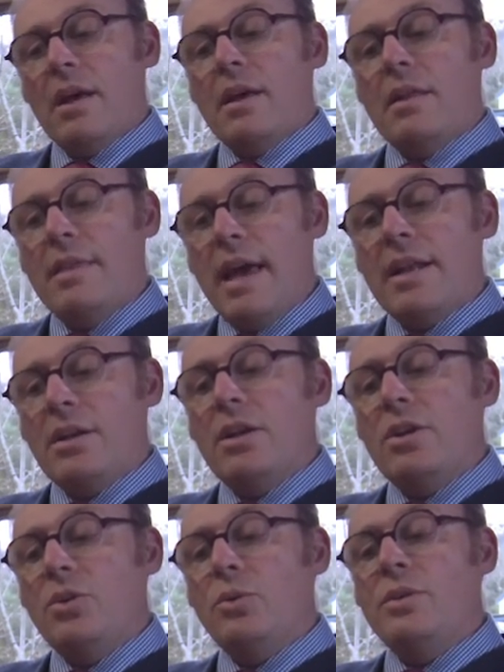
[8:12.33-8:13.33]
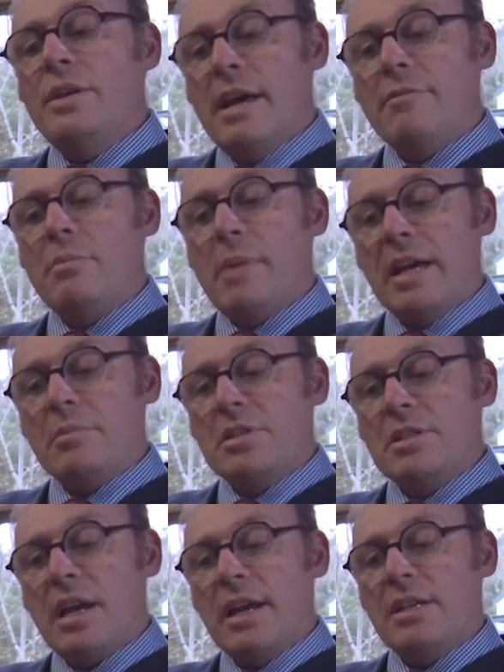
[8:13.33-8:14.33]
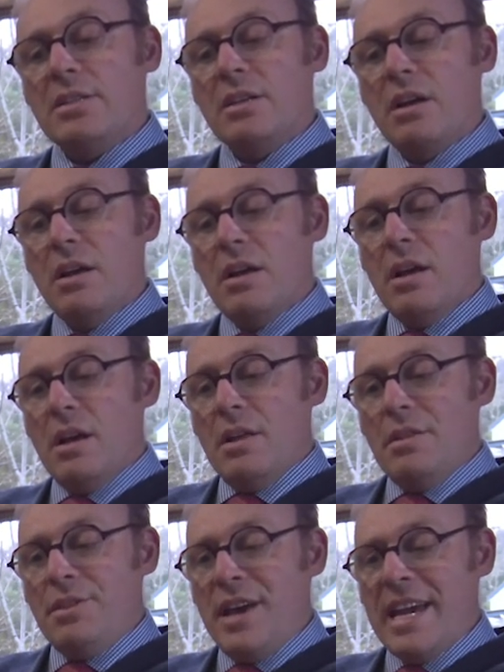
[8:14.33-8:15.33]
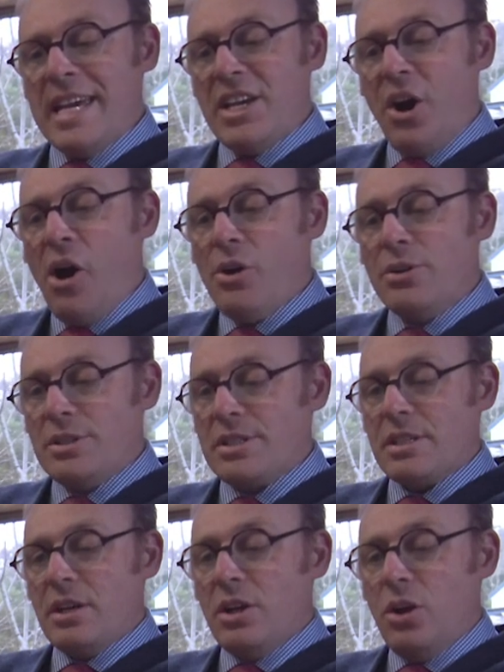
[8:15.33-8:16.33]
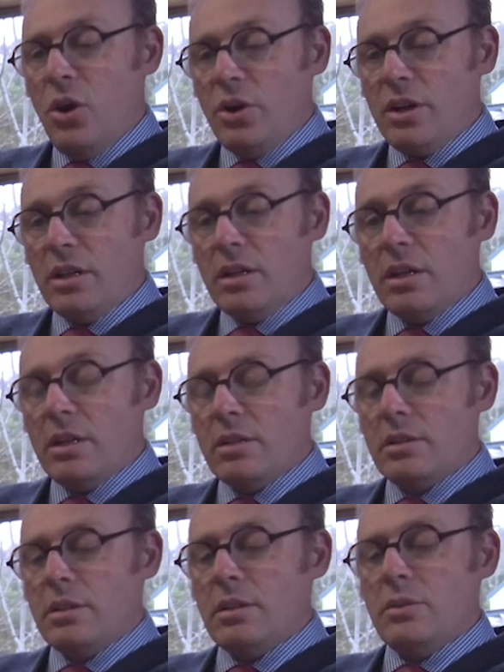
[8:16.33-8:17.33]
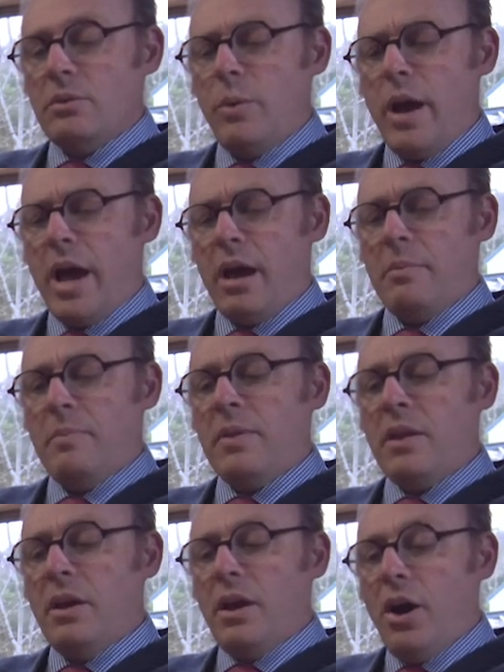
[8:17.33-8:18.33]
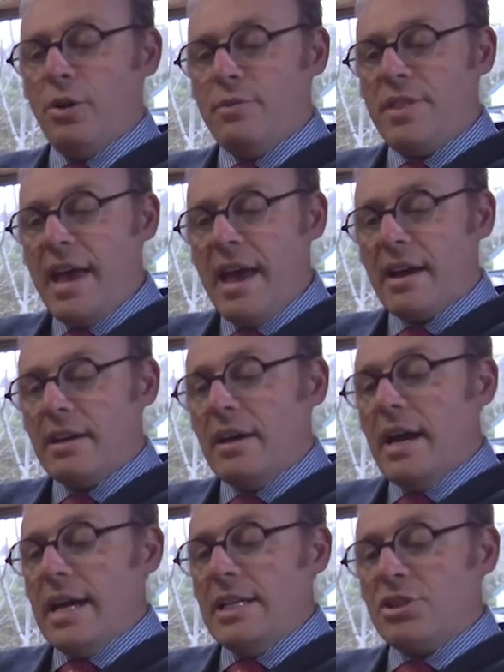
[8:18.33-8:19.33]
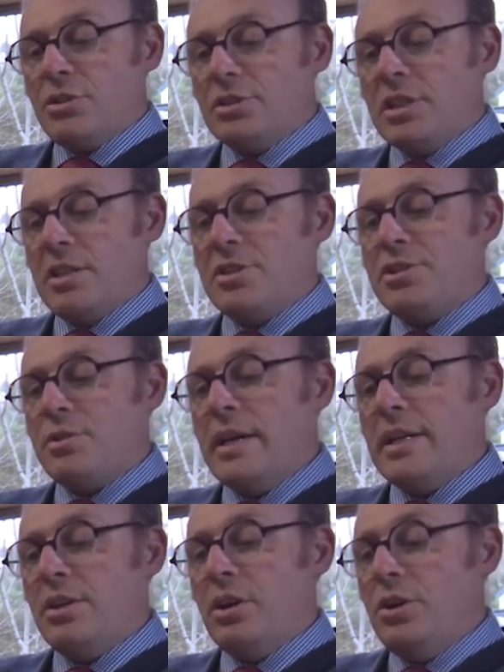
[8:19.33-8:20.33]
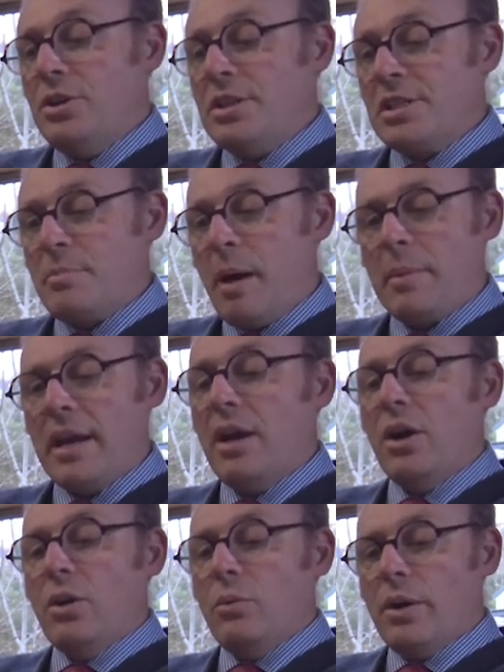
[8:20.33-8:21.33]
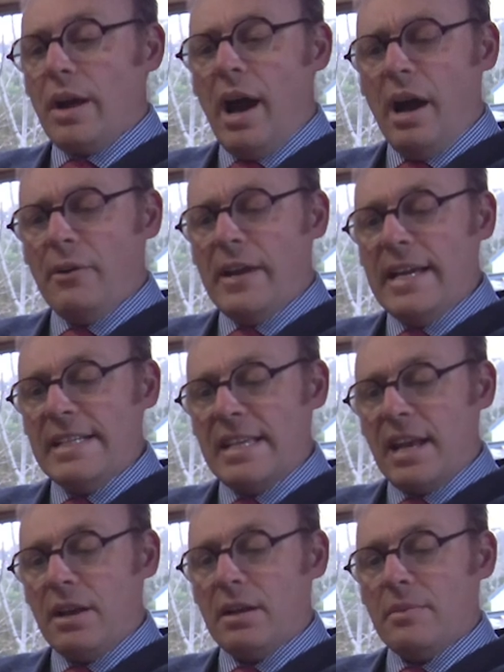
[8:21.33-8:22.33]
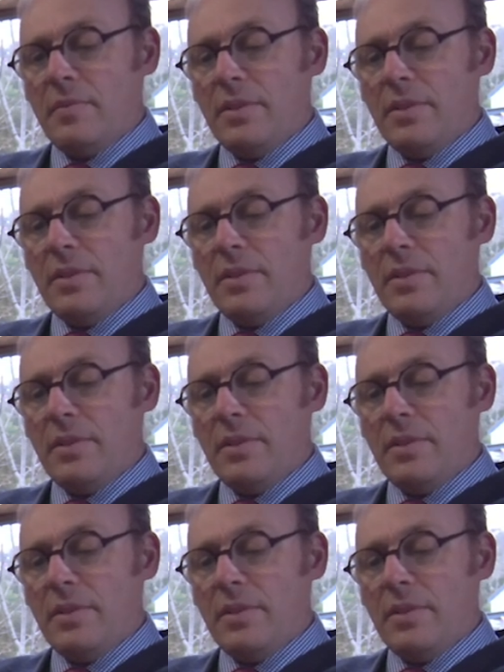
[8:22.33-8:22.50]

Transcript: Then you'll never make mistakes." "There he goes! Look!" "Where?" "Over there. He's crossing the street. Goodness, Mummy, what a hurry he's in."